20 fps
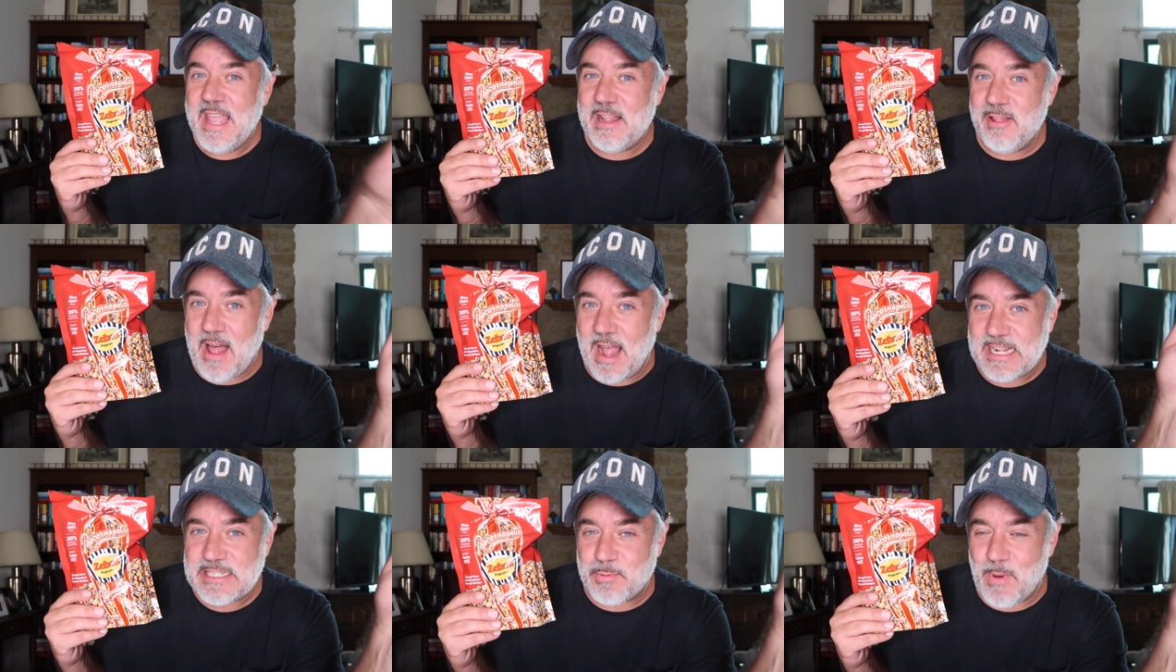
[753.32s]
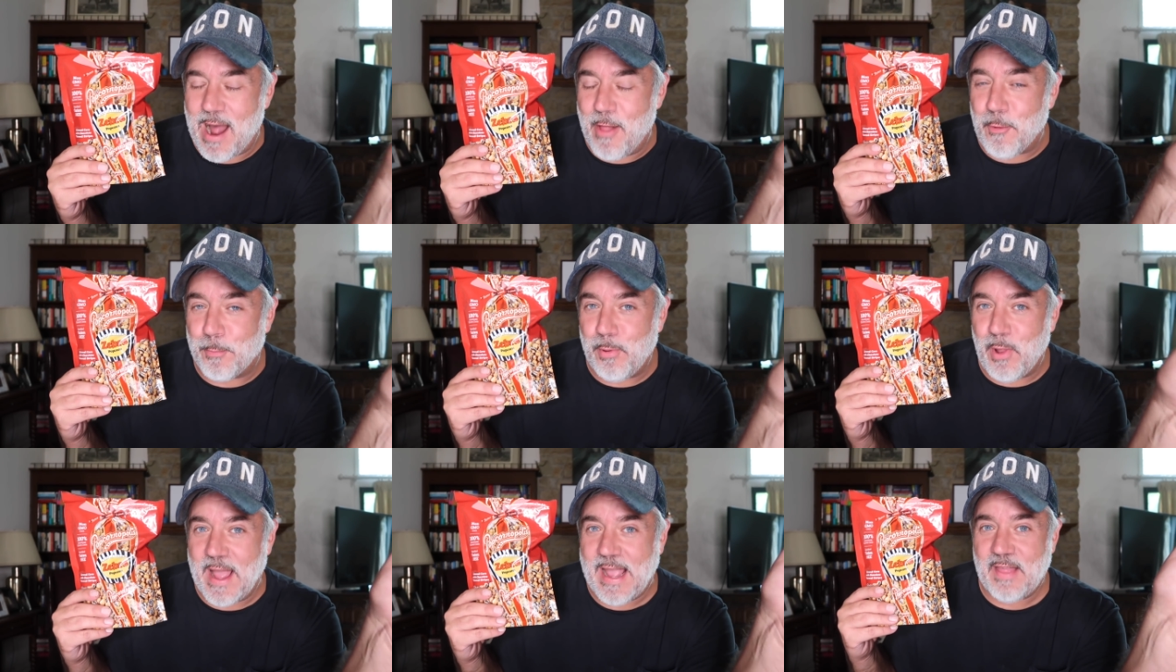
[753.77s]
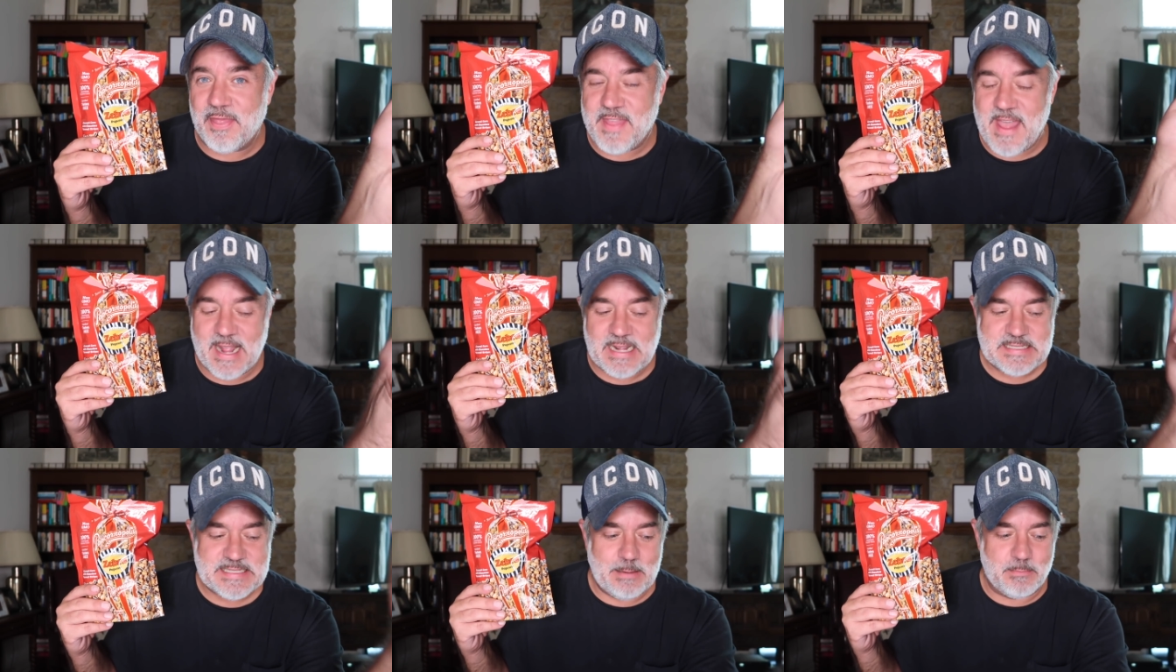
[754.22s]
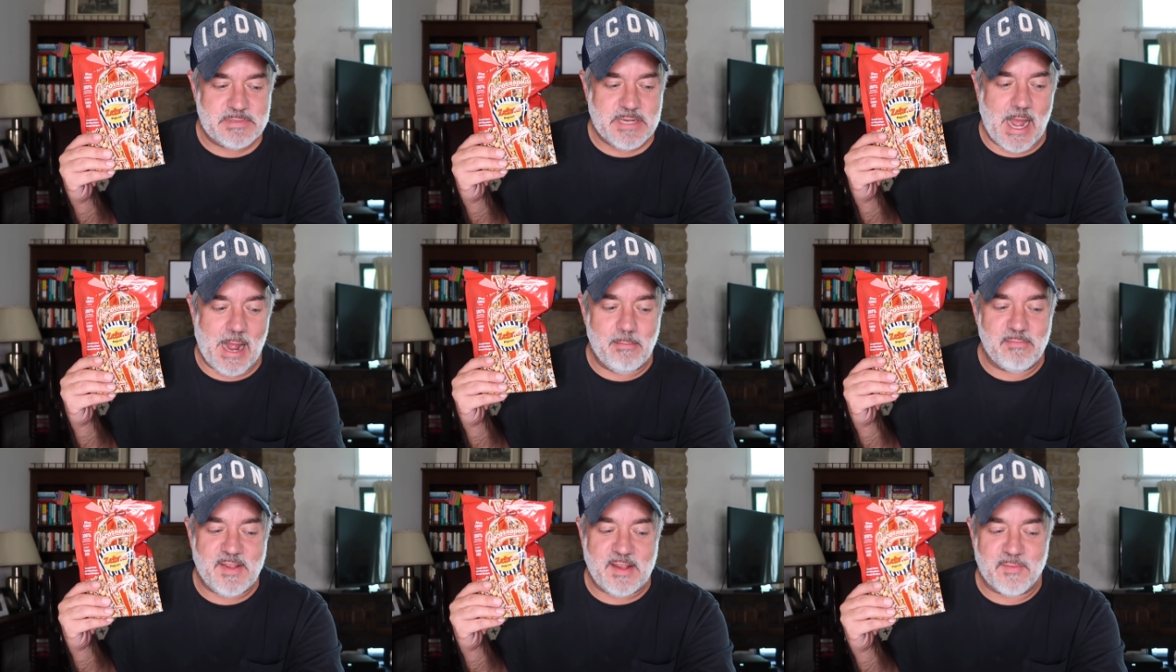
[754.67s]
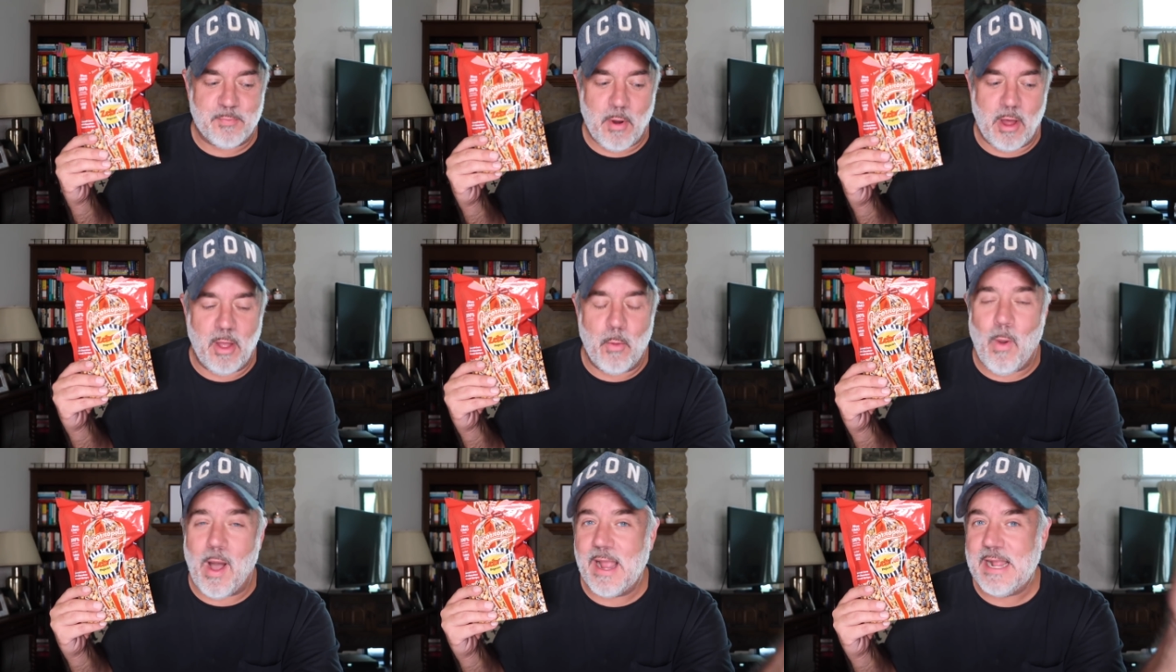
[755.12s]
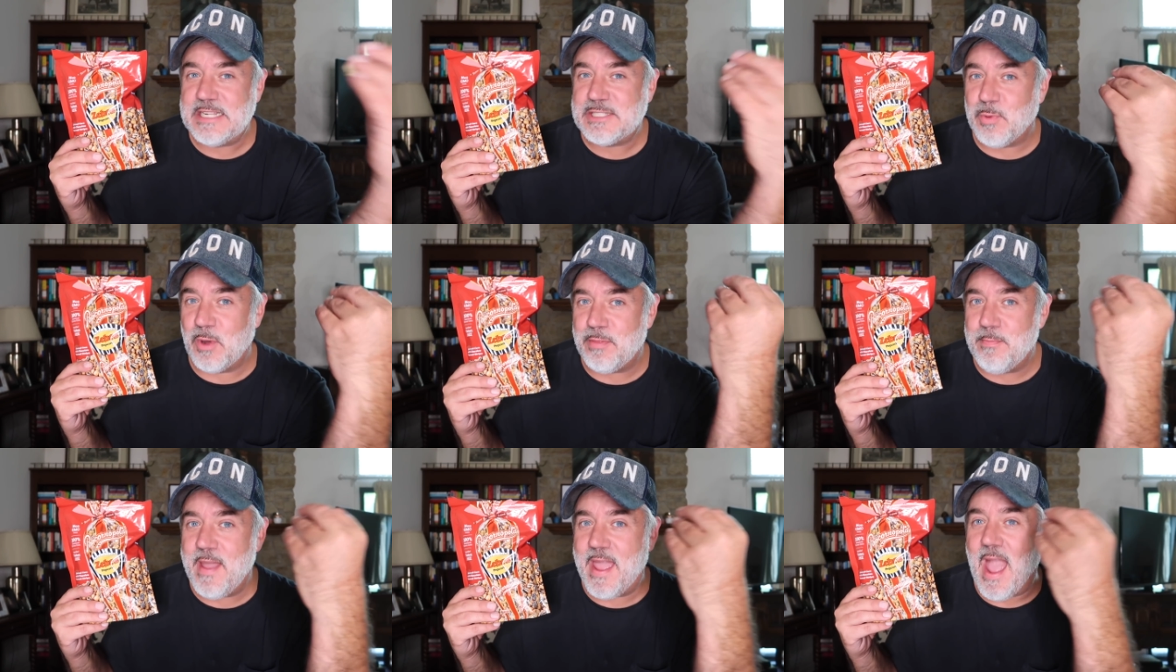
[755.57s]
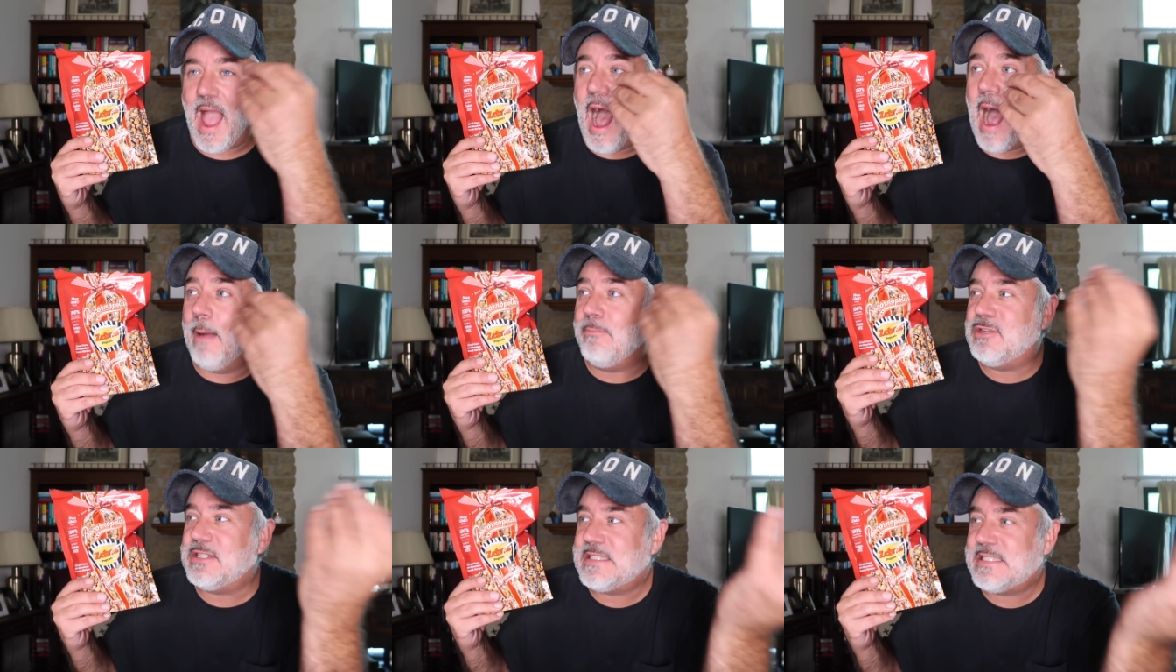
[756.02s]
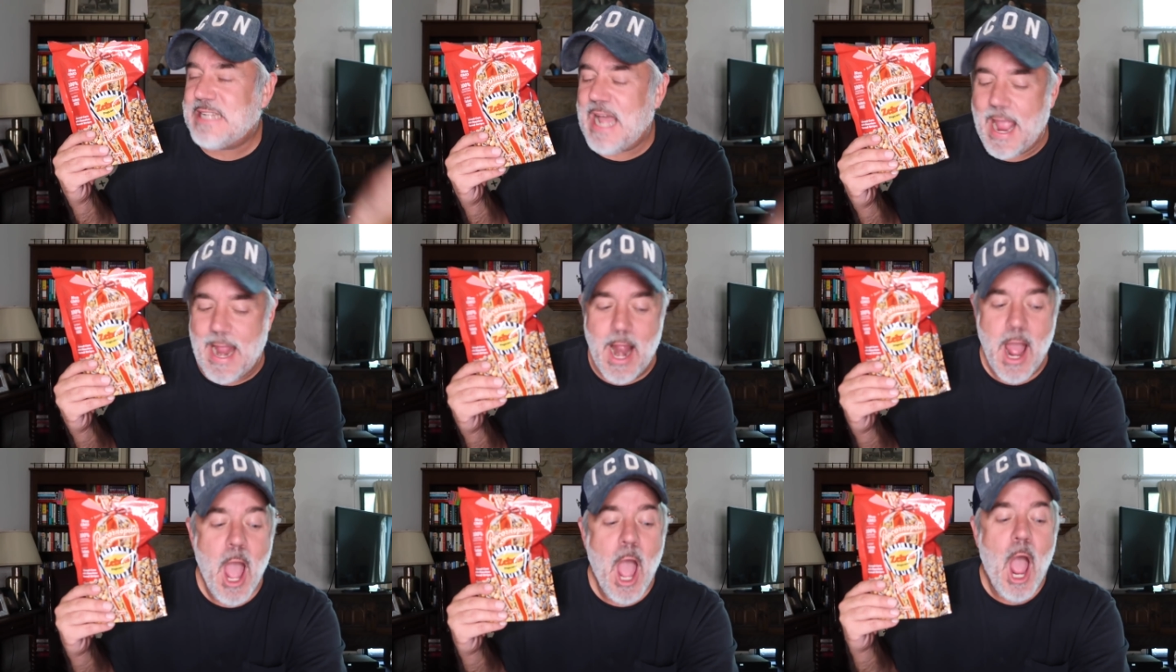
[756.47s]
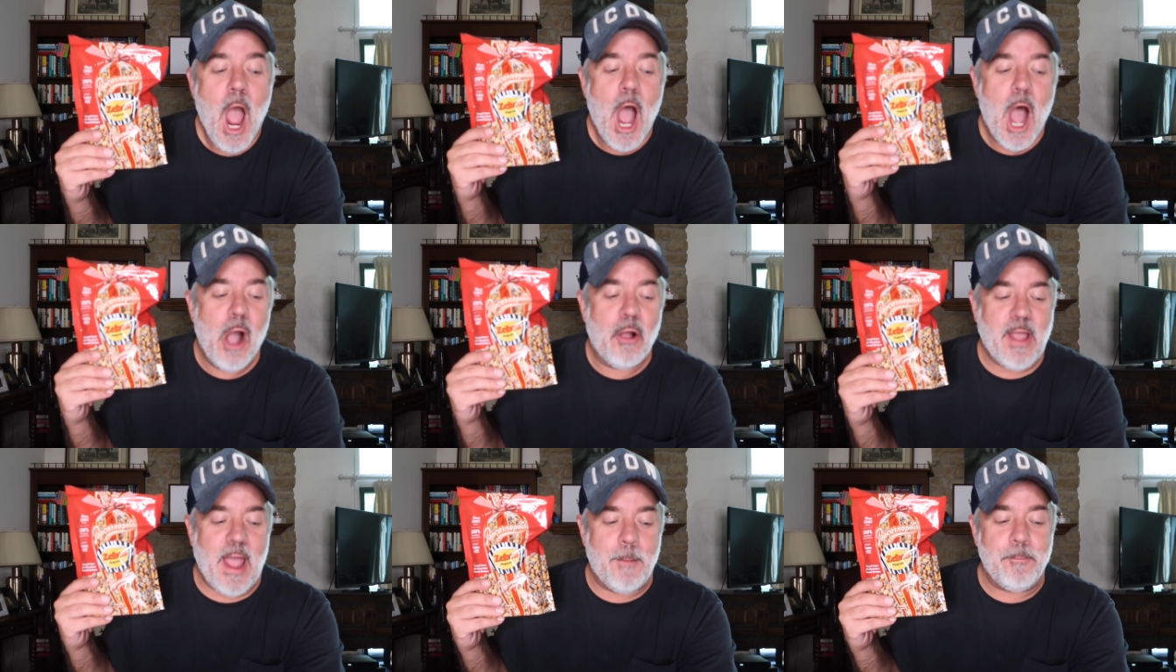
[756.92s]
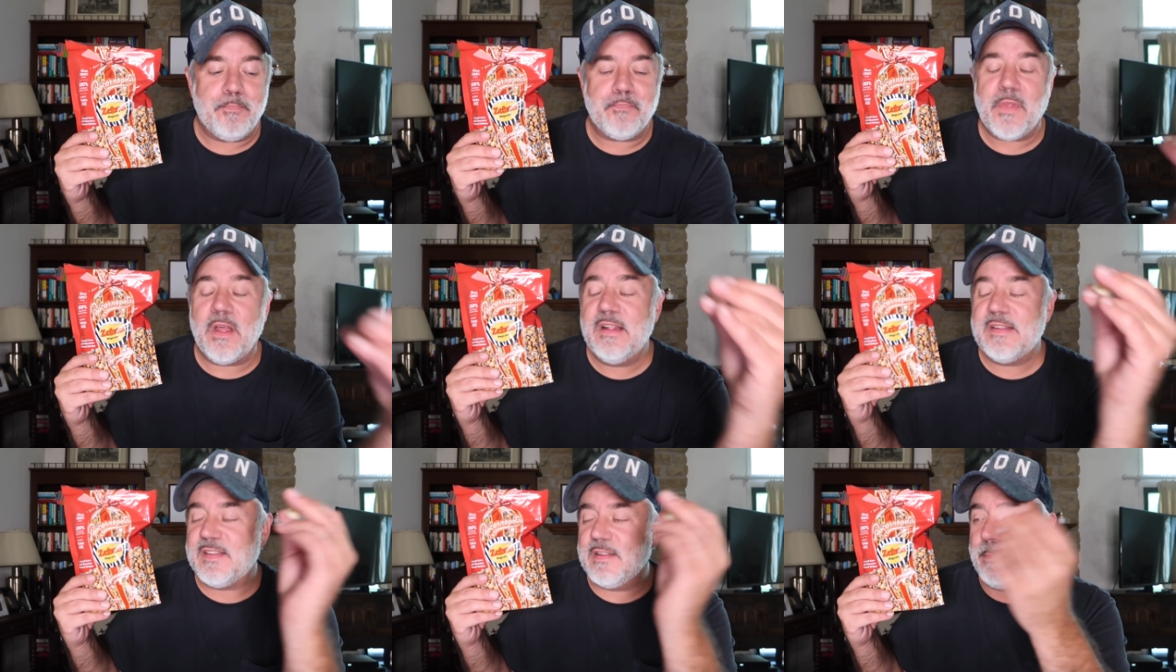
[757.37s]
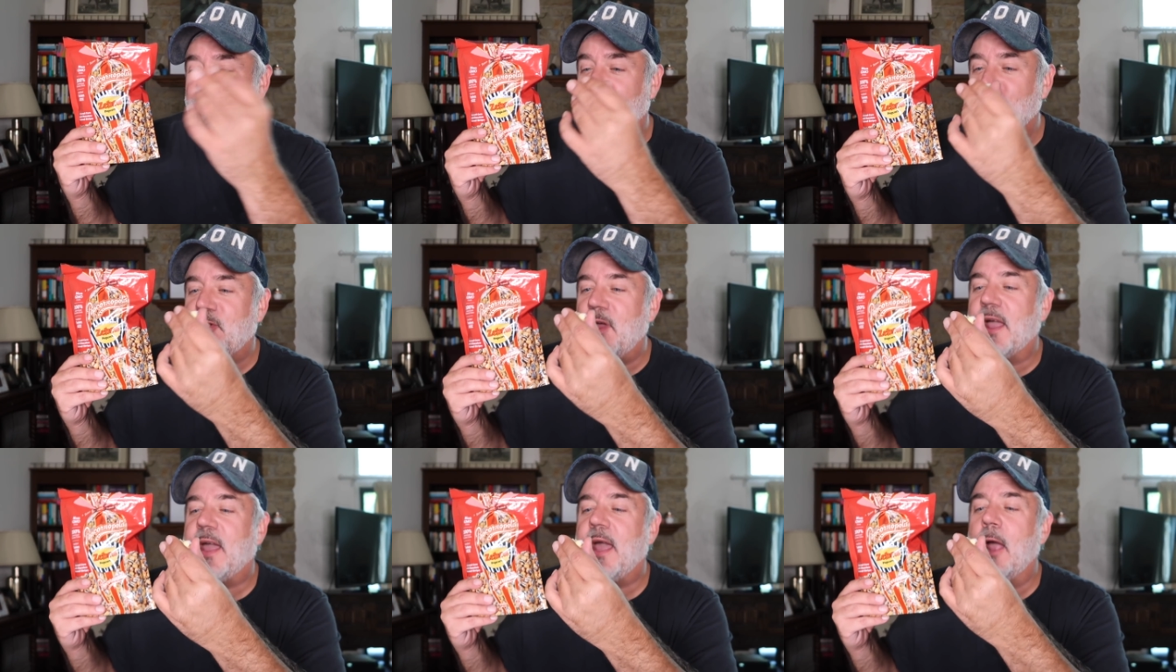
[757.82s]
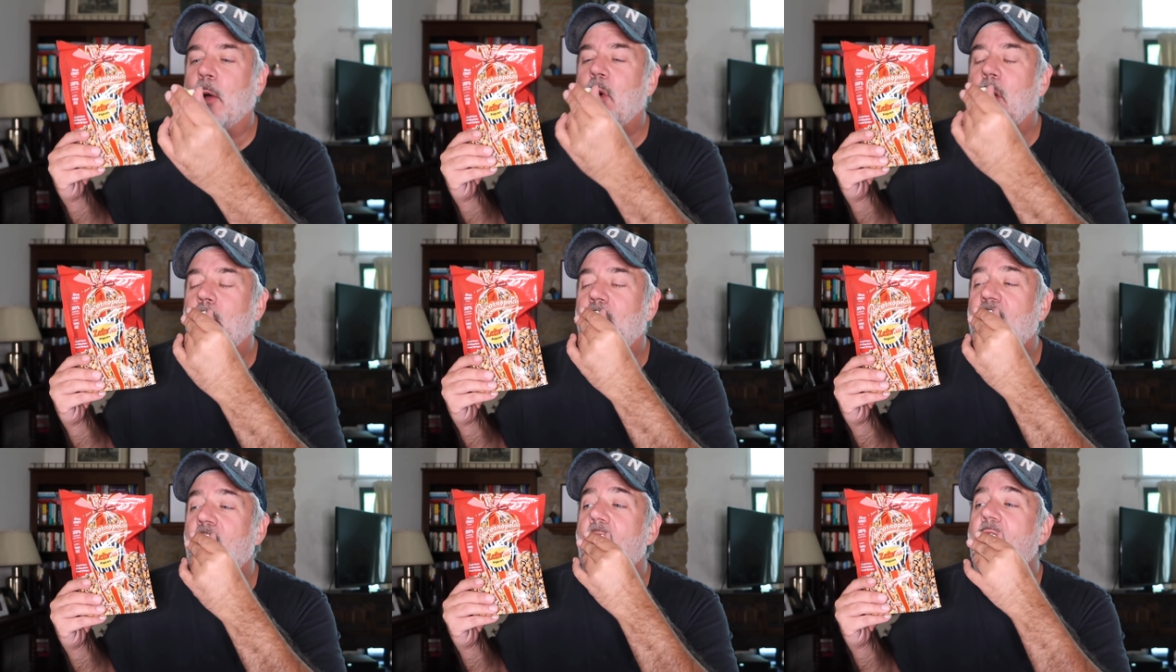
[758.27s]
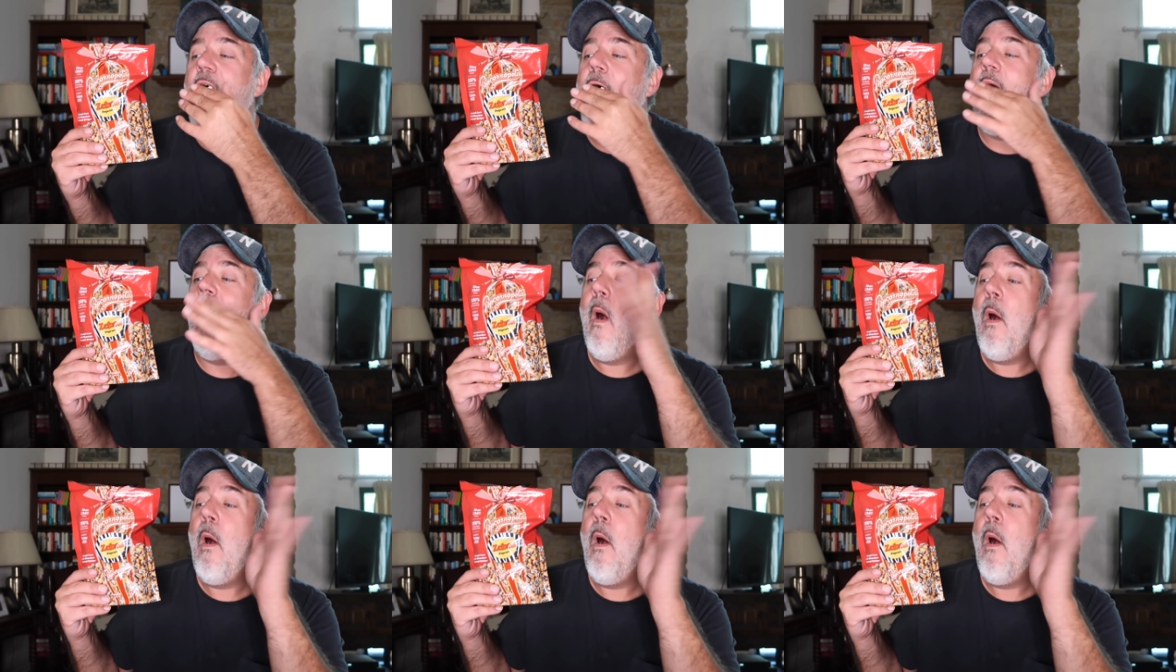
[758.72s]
he likes rather bland things sometimes. That's probably why he's with me. I'm just saying. Okay, this is the birthday cake one right here.